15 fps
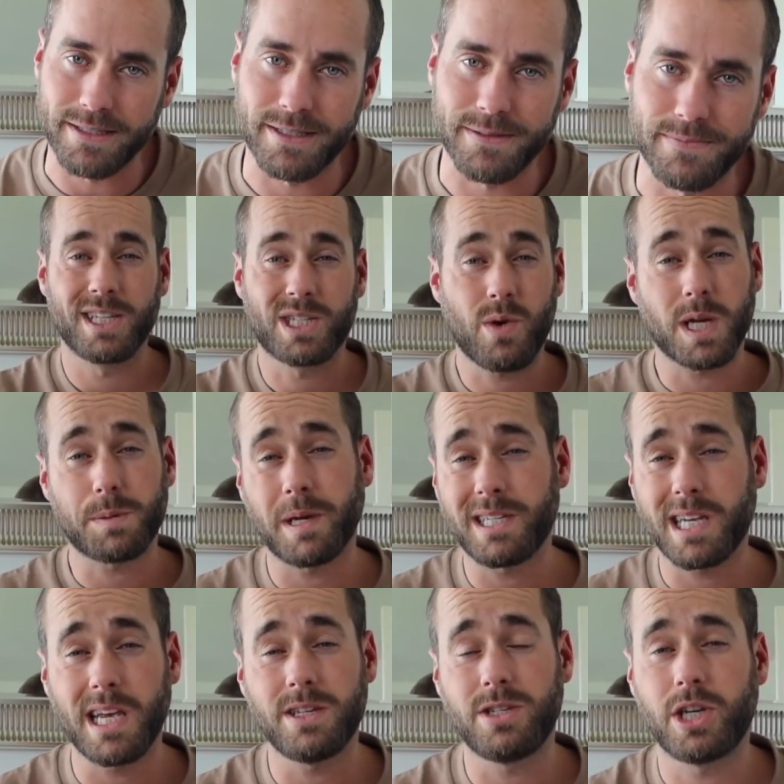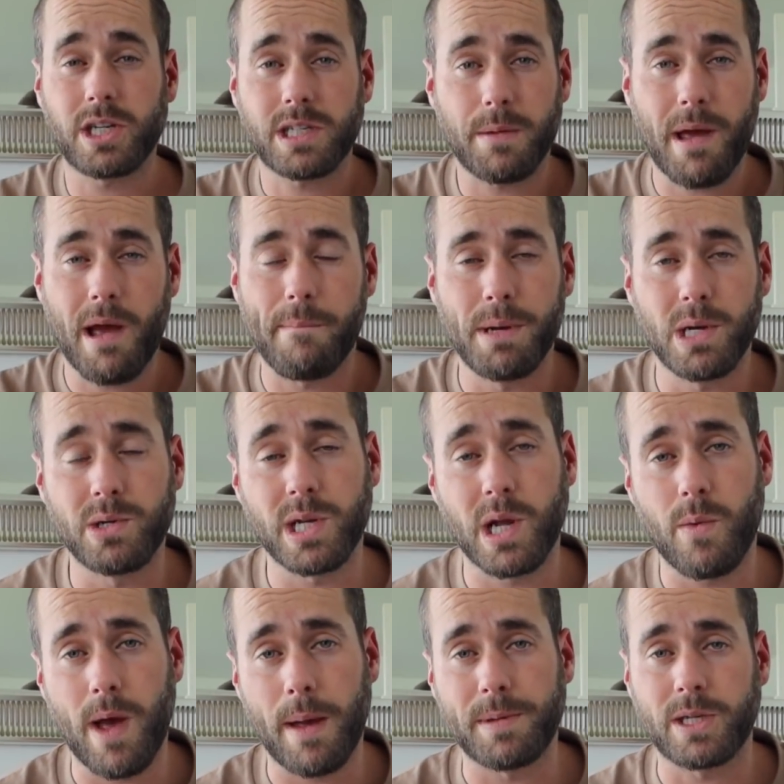And Squarespace isn't just about building building a
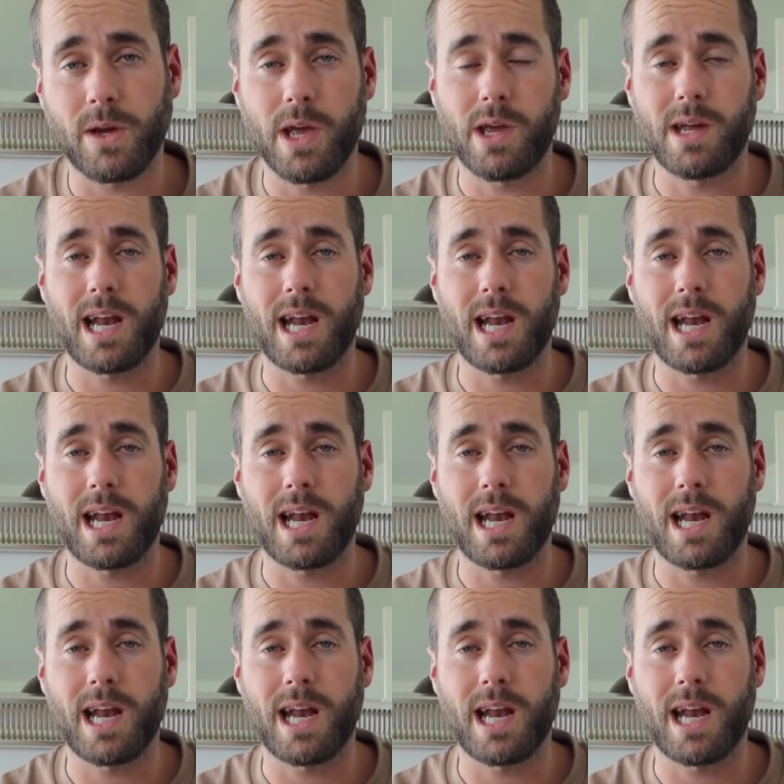website, you can